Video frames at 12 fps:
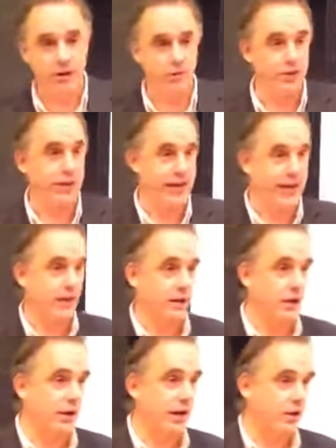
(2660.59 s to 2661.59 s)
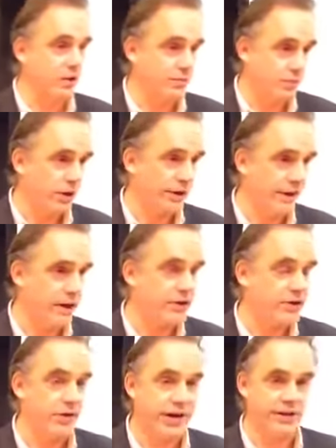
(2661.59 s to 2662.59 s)
But when they get a look at who's pulling their
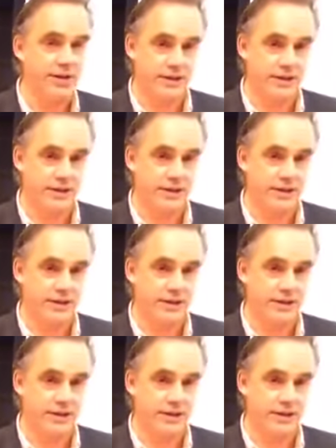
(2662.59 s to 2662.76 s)
strings,